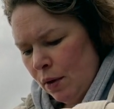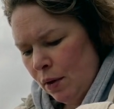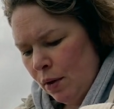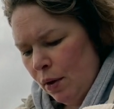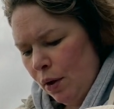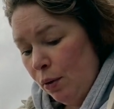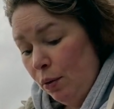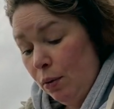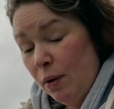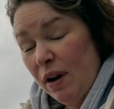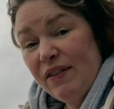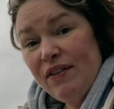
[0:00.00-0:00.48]

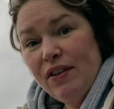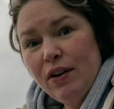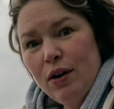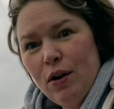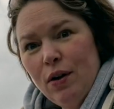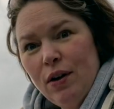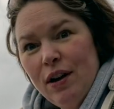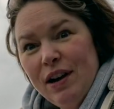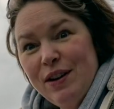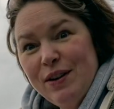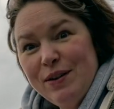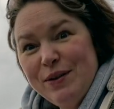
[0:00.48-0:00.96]
Oh, I
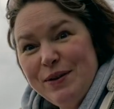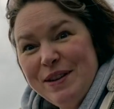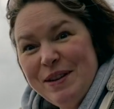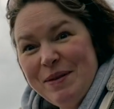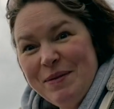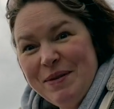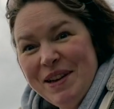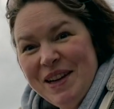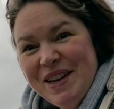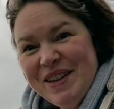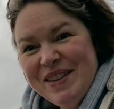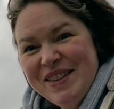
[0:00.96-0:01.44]
forgot I got
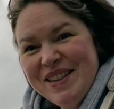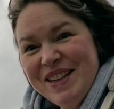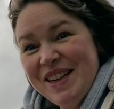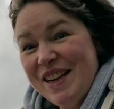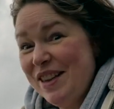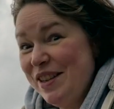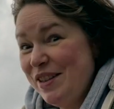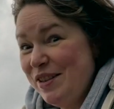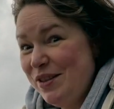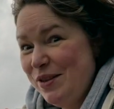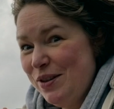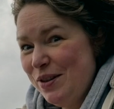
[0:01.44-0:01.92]
something else in
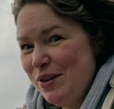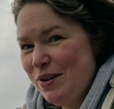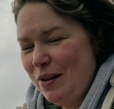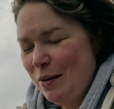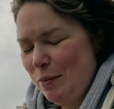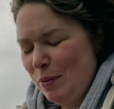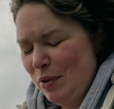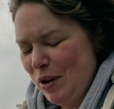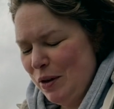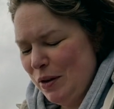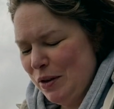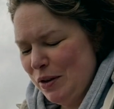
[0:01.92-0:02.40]
here that's not
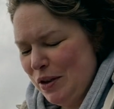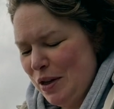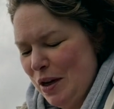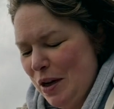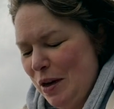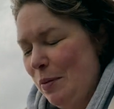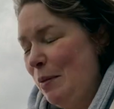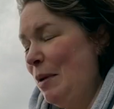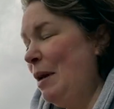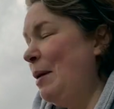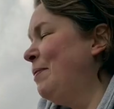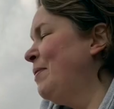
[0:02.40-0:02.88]
green manure, I'll show
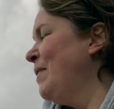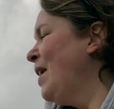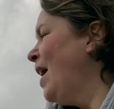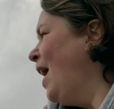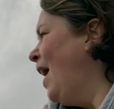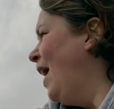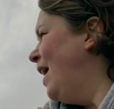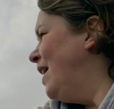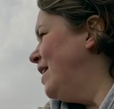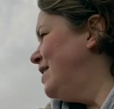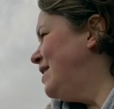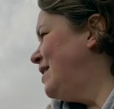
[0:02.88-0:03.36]
you it.
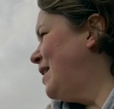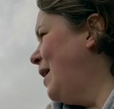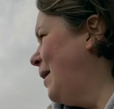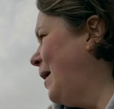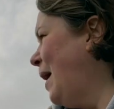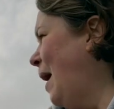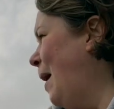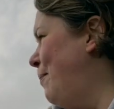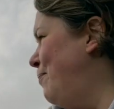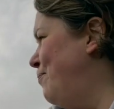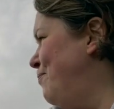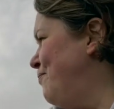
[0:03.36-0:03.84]
So
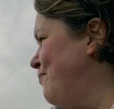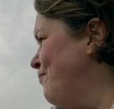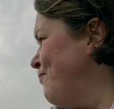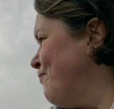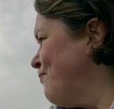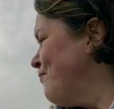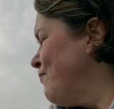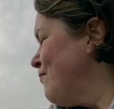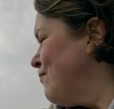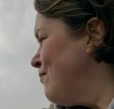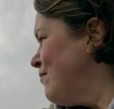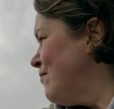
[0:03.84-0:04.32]

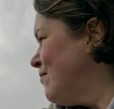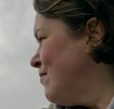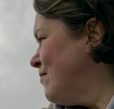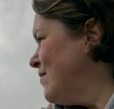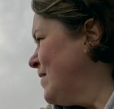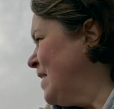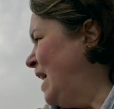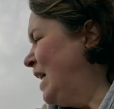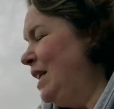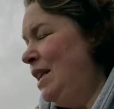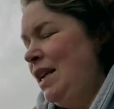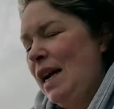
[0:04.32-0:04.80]

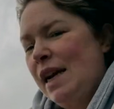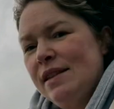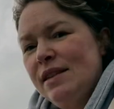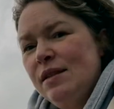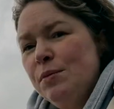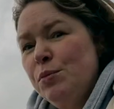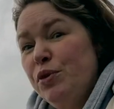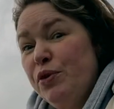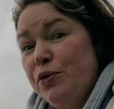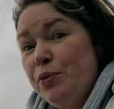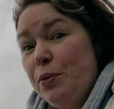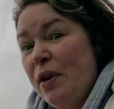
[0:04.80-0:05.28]
yeah,
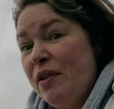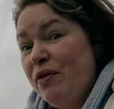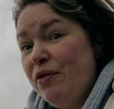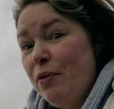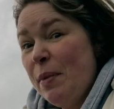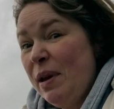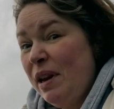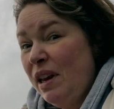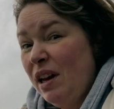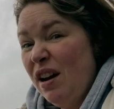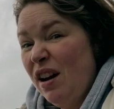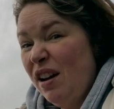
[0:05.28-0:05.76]
to move away
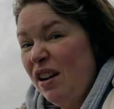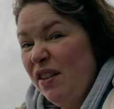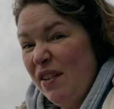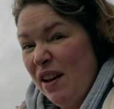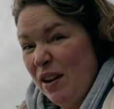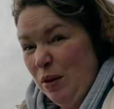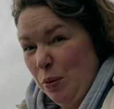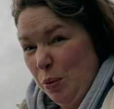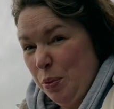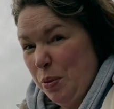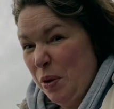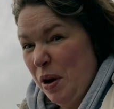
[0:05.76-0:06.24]
from any kind of
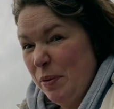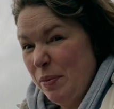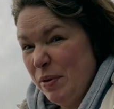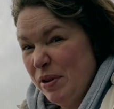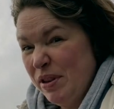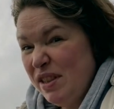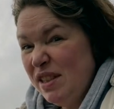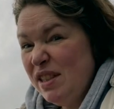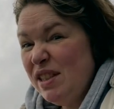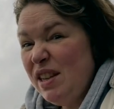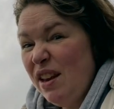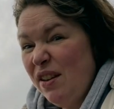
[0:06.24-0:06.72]
animal
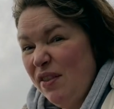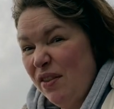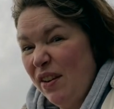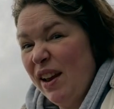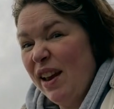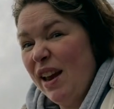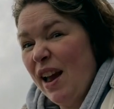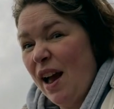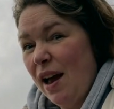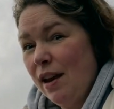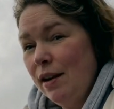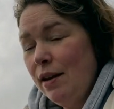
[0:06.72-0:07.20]
byproduct if
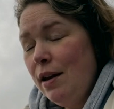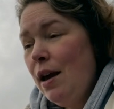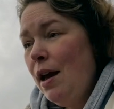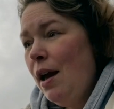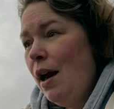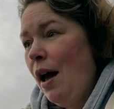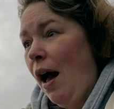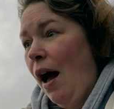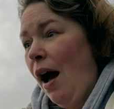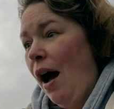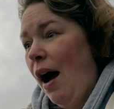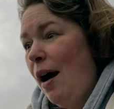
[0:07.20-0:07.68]
I can.
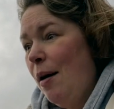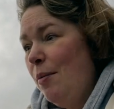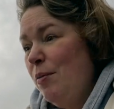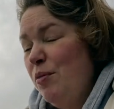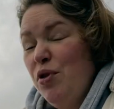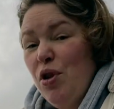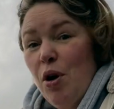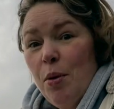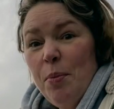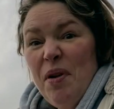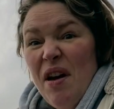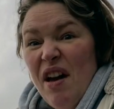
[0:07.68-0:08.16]

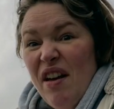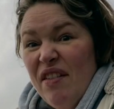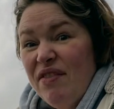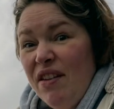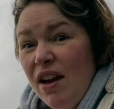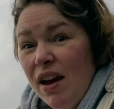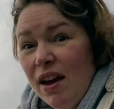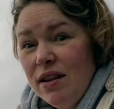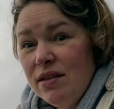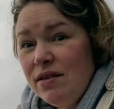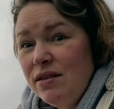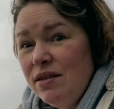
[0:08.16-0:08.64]
Not
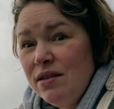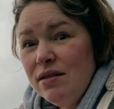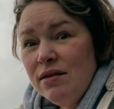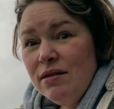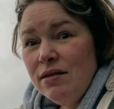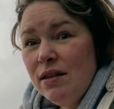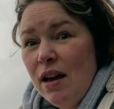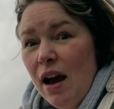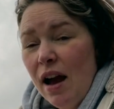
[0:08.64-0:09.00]
perfect.